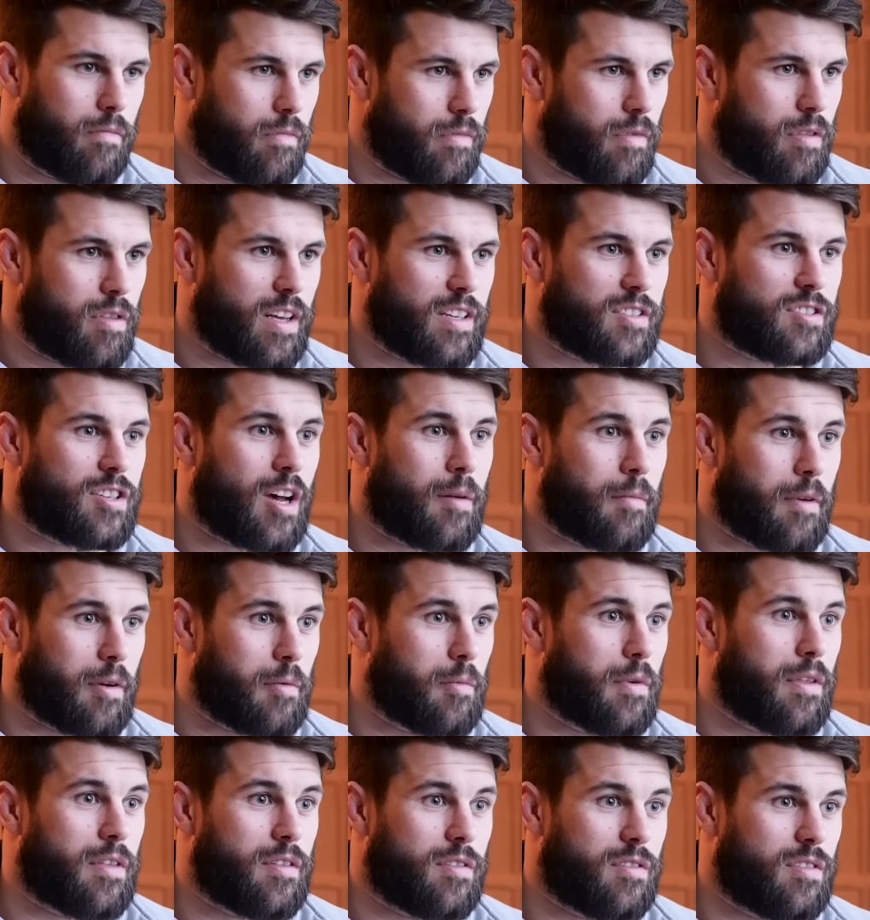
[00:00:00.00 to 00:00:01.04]
Things
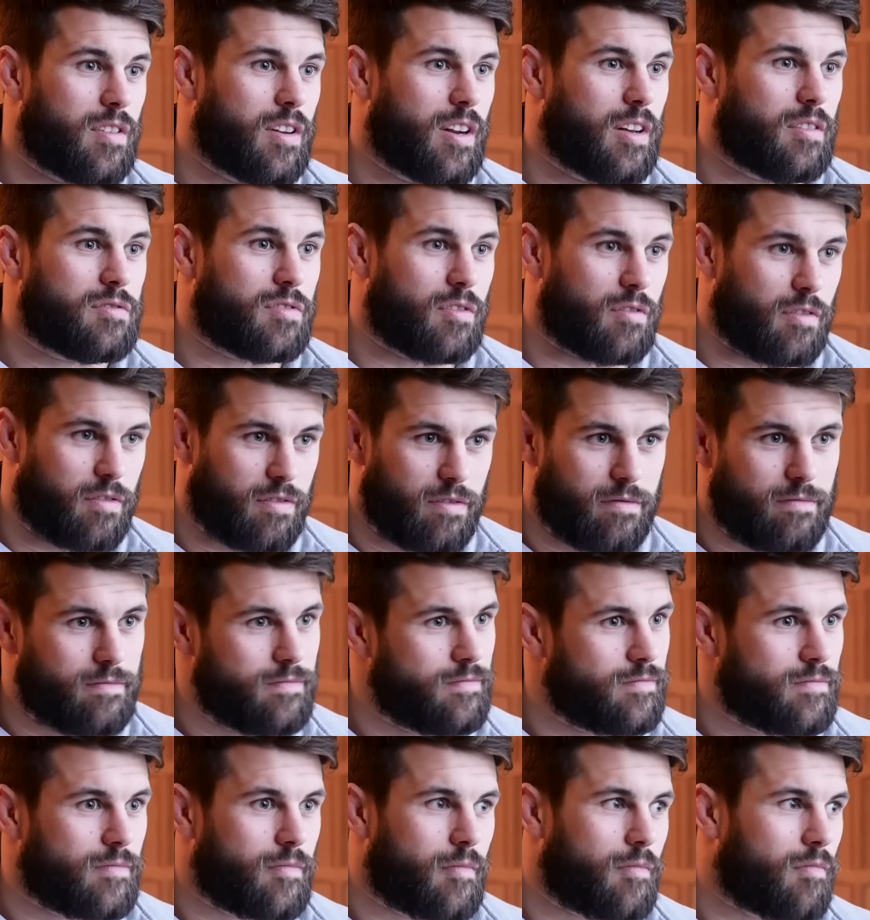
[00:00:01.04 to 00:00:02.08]
coming with, you know, sort of
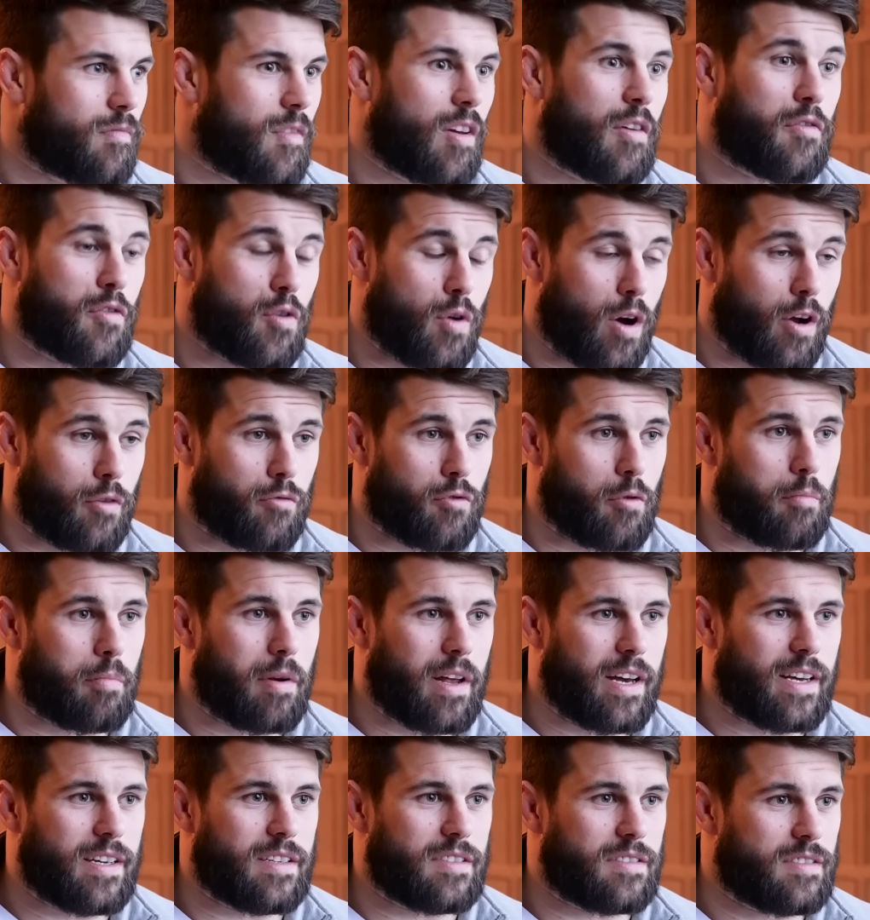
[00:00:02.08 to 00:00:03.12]
a few hundred
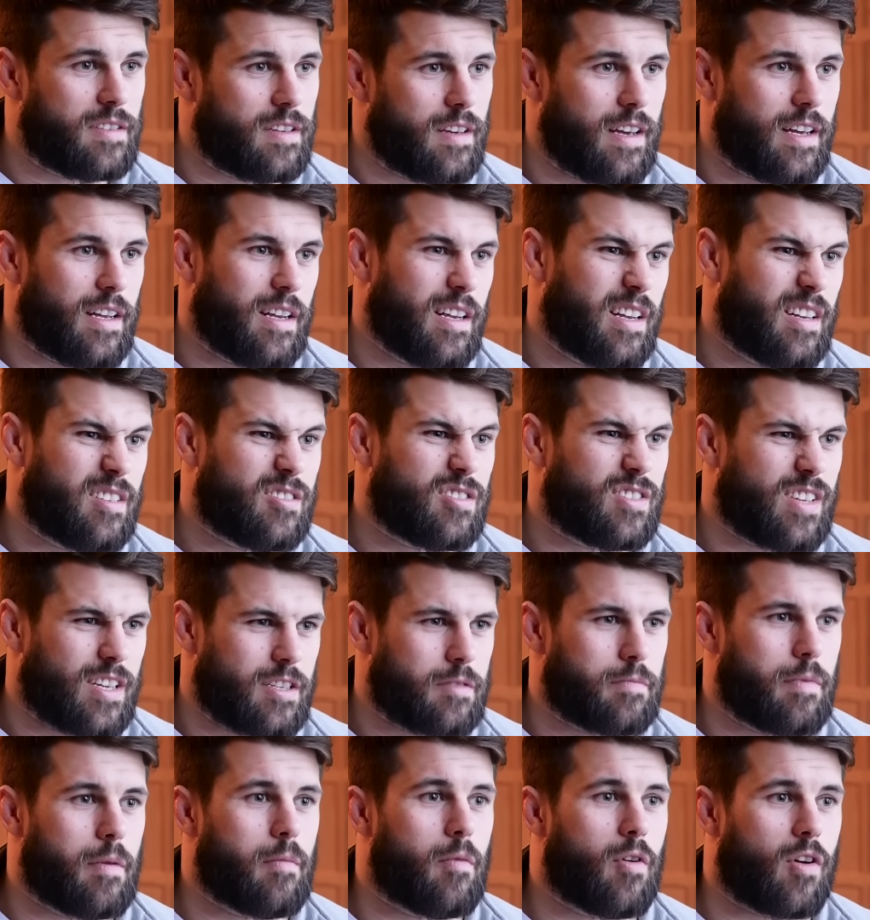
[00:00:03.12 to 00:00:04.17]
players, it just
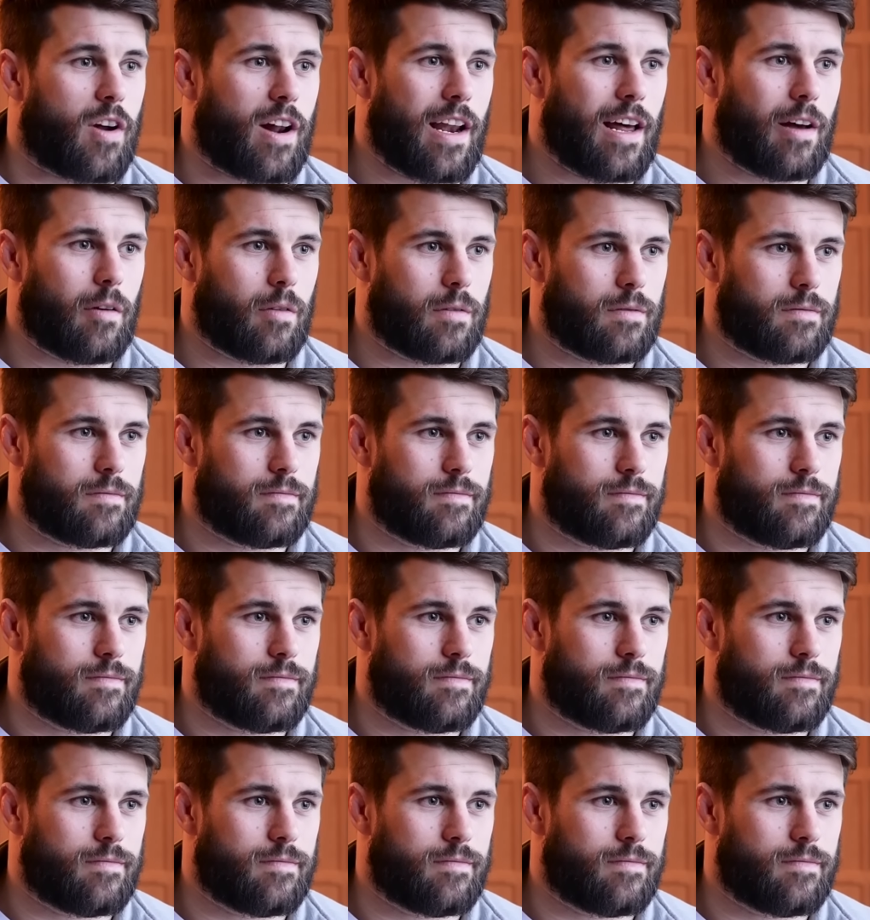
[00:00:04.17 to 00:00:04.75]
has a bit more clout.